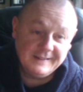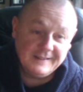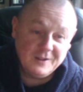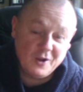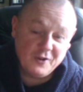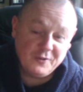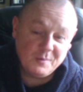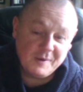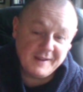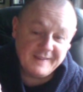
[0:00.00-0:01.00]
last
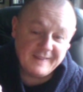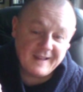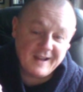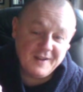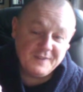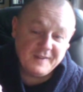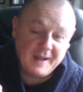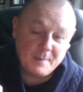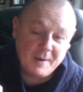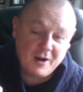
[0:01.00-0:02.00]
week there under
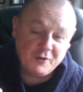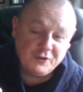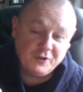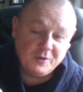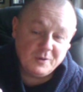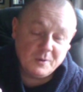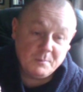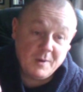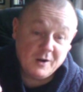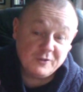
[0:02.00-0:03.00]
that parachute and
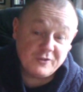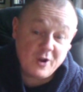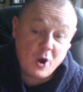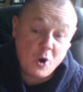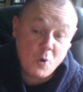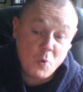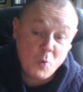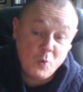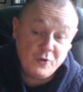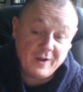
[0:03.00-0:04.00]
amongst
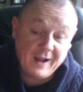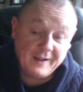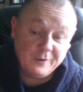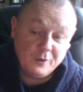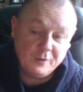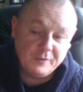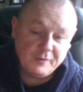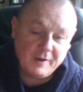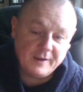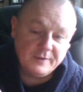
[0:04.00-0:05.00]
old and new
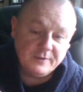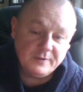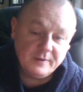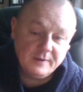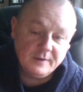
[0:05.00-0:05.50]
friends,